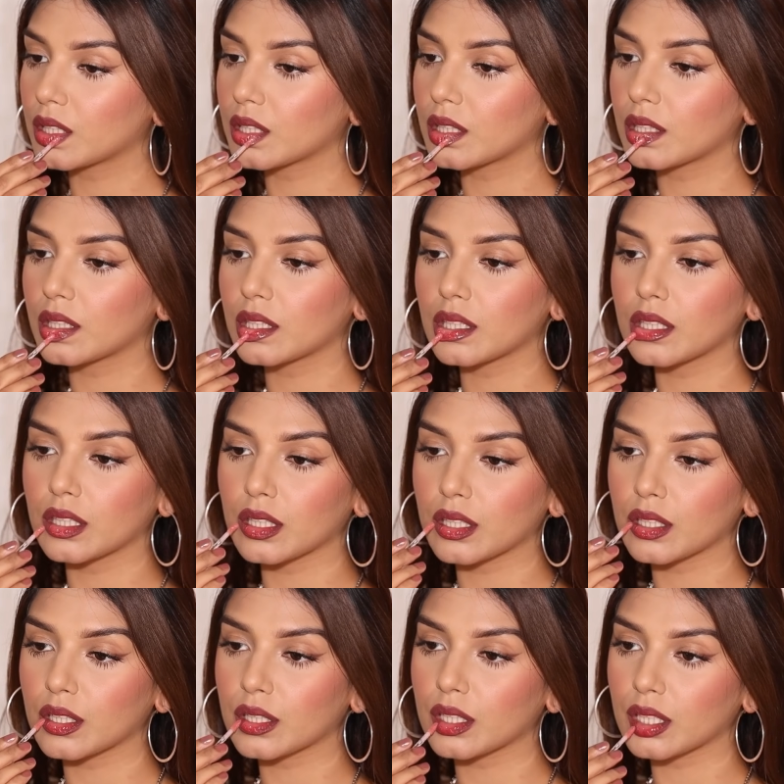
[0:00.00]
your lip,
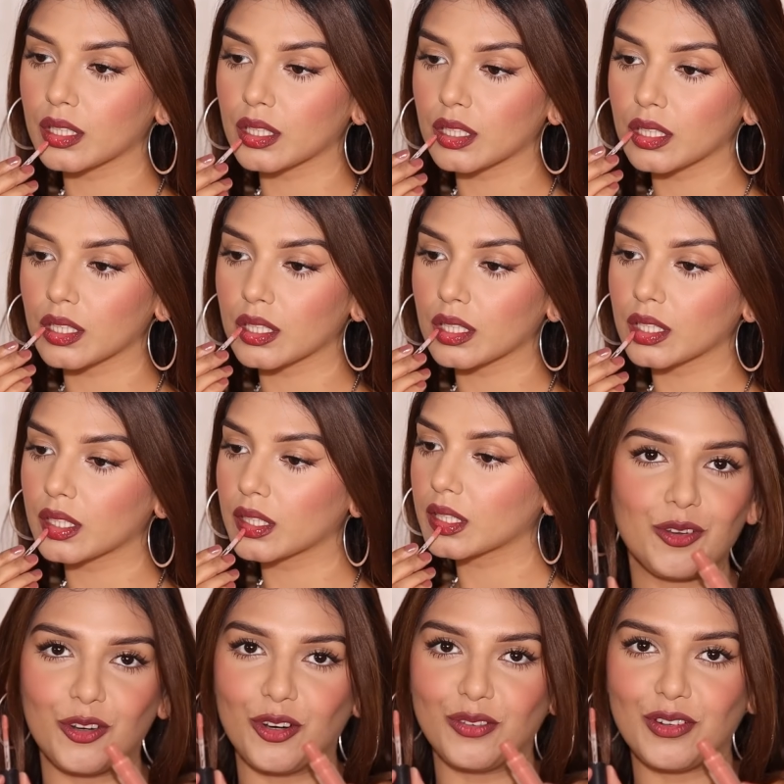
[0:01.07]
or you can add it
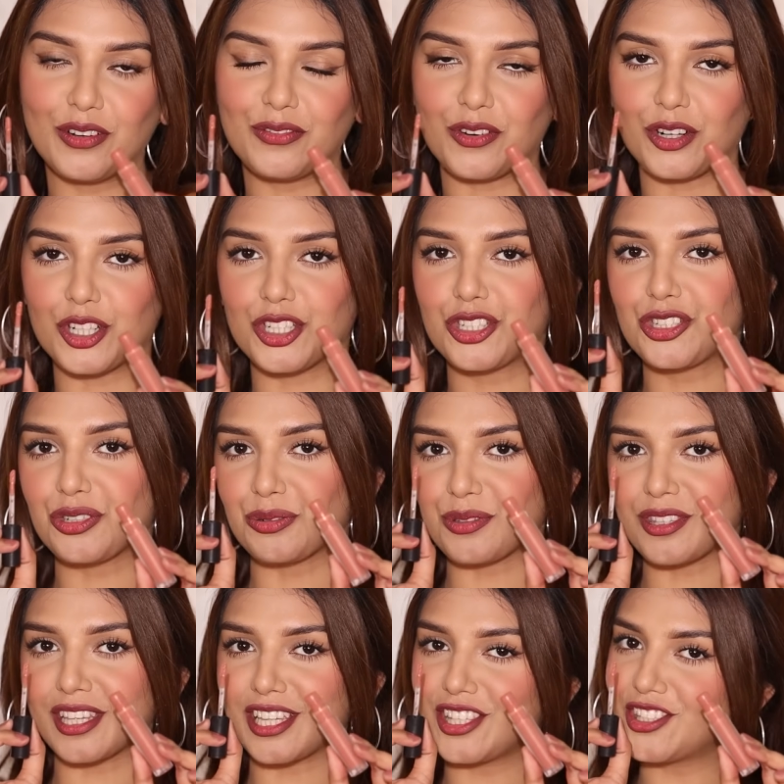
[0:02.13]
all over for a
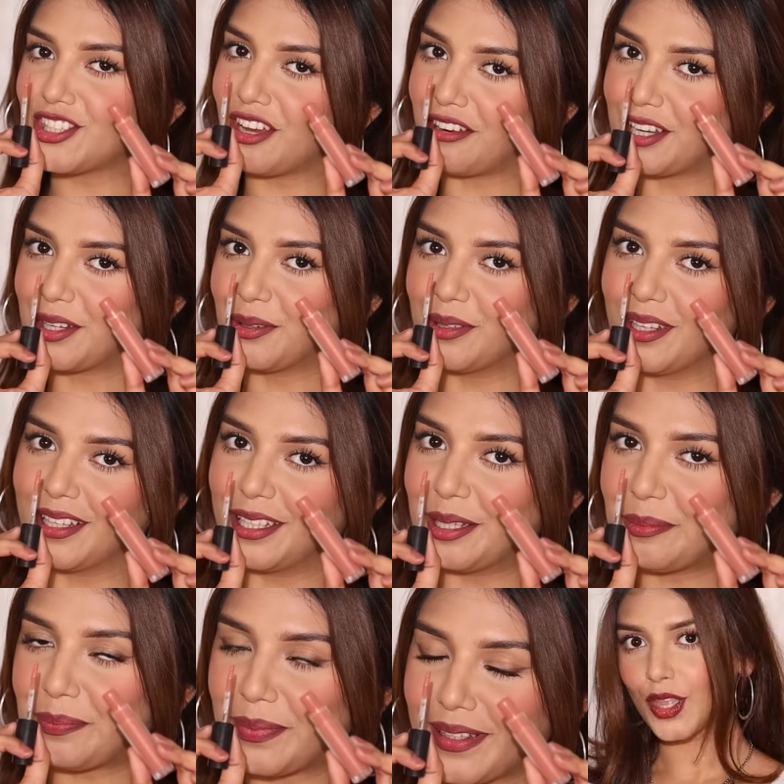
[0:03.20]
juicy cherry cola
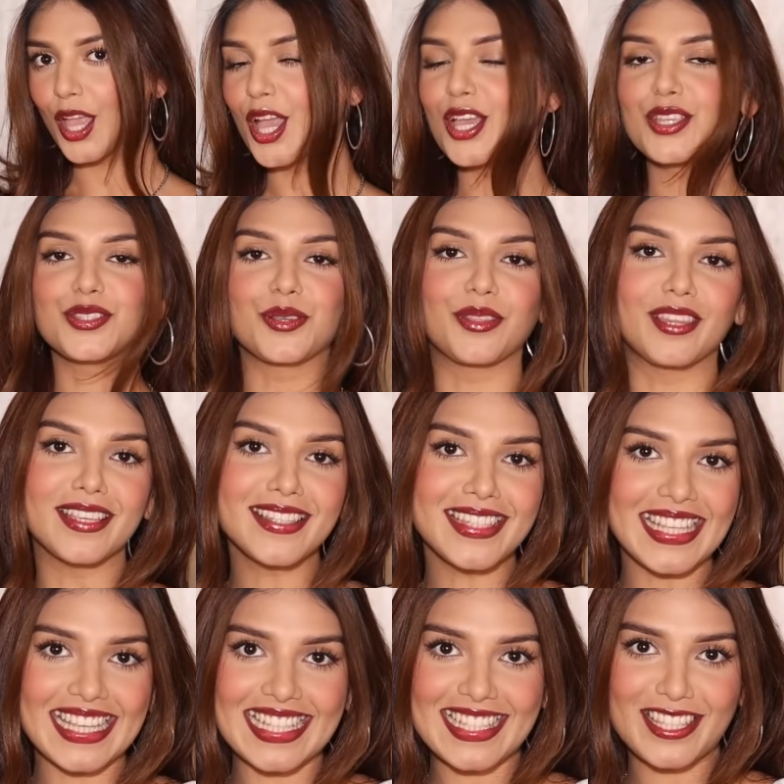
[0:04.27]
lip. So this
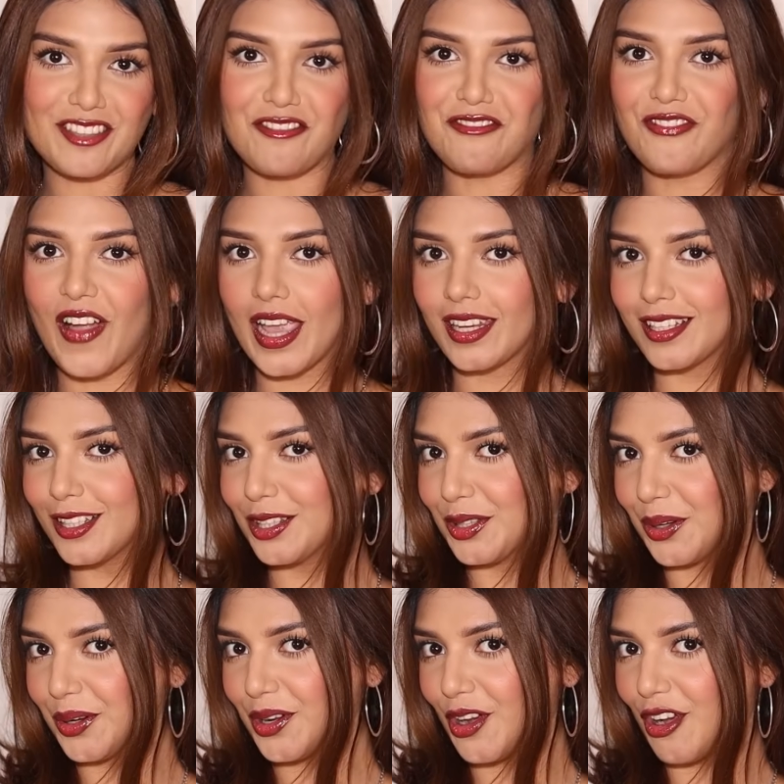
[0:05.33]
is the final
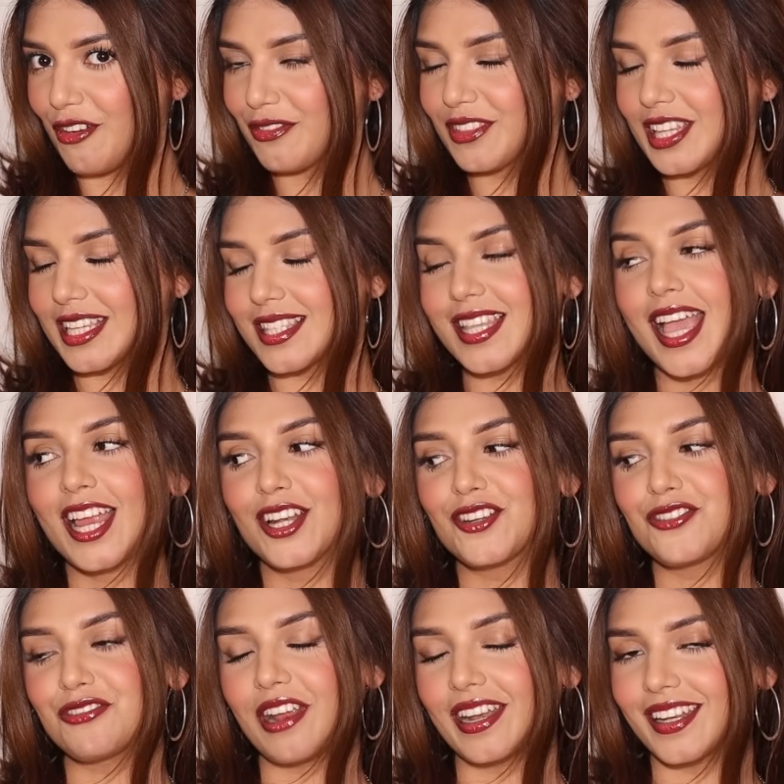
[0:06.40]
look of this
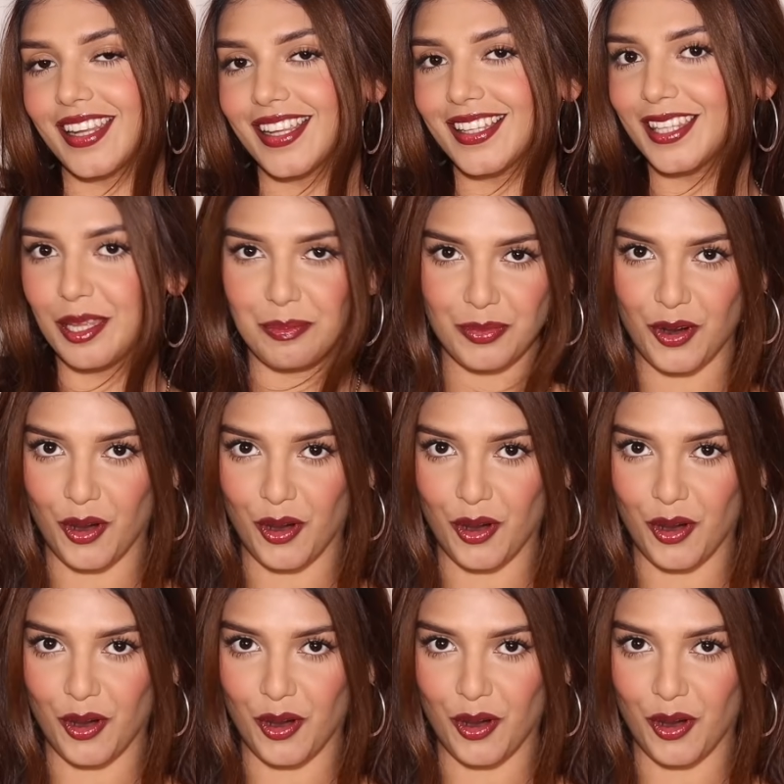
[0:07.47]
trending lip